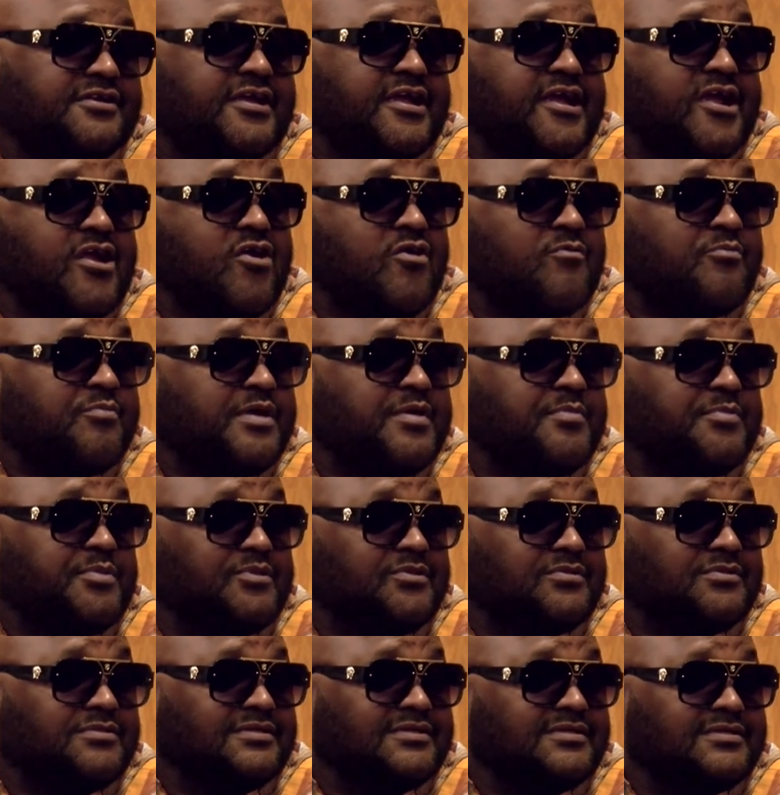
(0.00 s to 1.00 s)
Arab people.
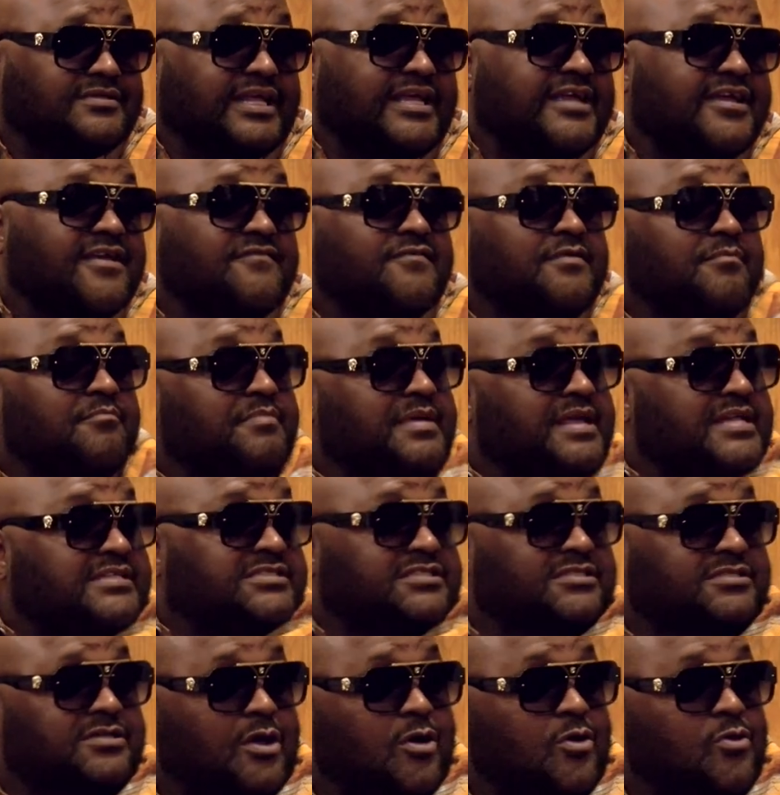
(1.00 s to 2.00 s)
They give them business
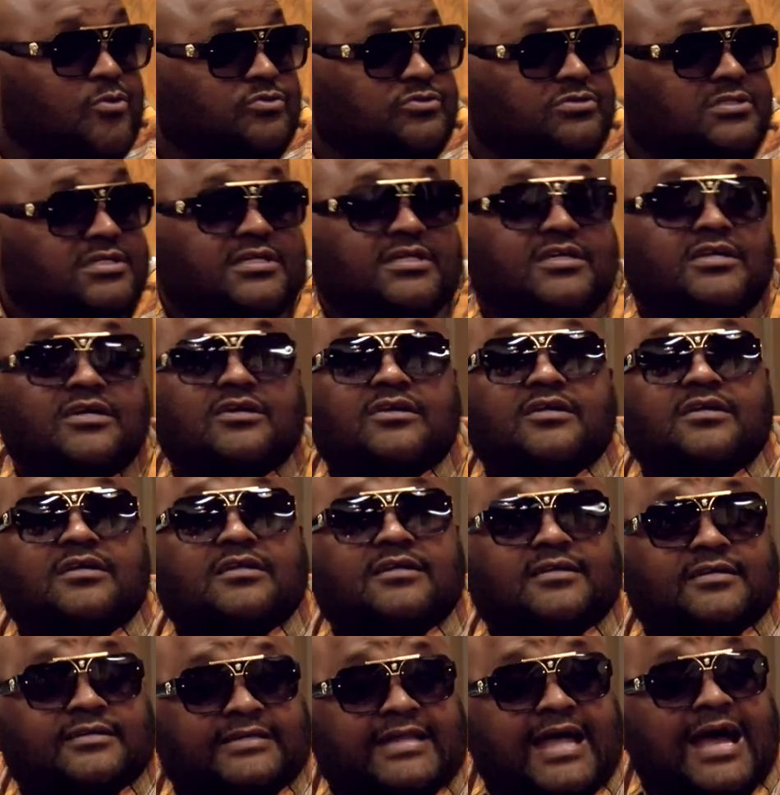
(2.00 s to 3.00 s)
loans.
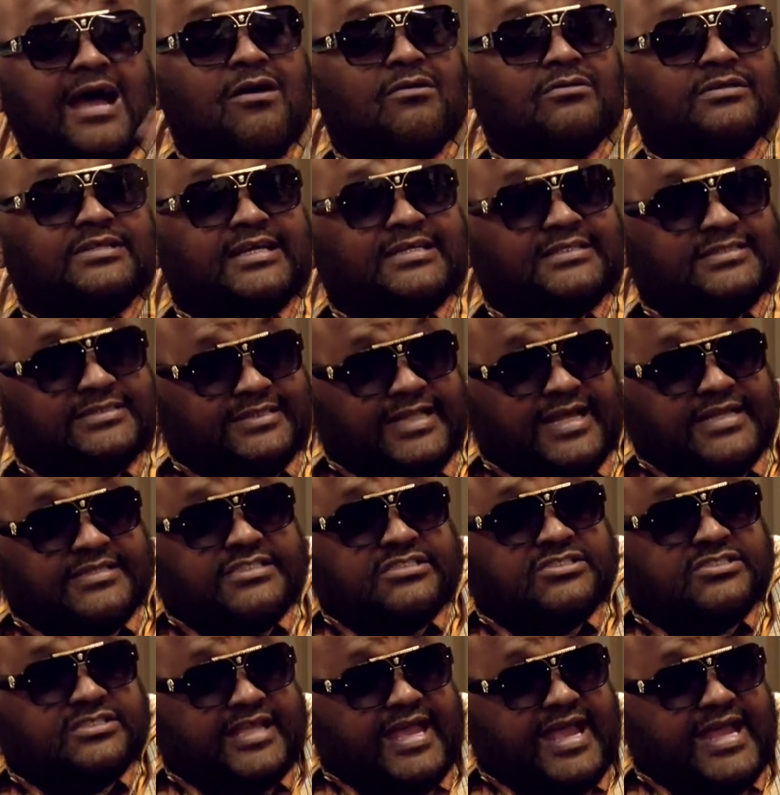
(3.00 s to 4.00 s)
Now that this
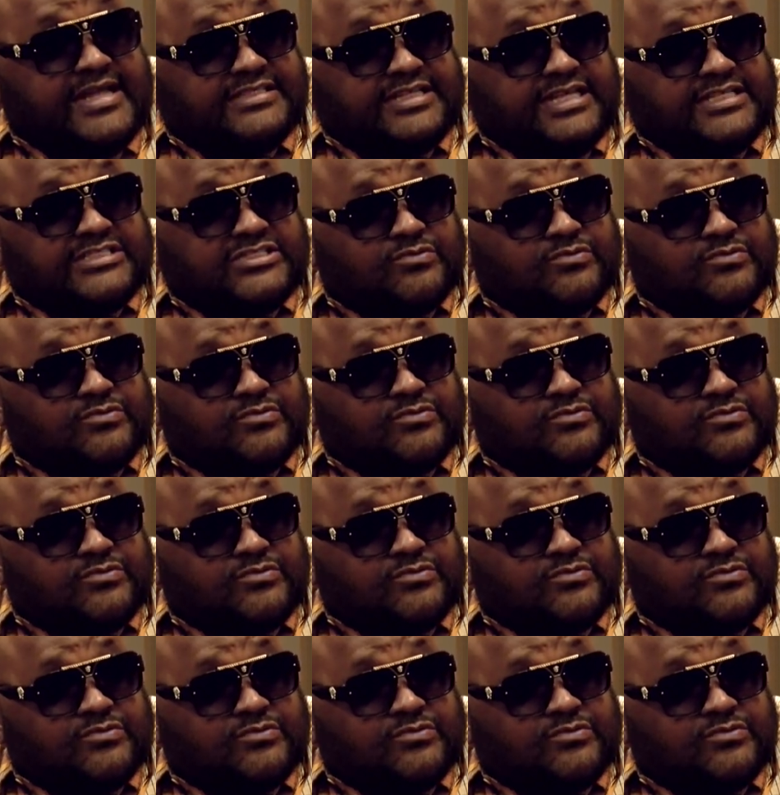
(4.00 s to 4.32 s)
gas station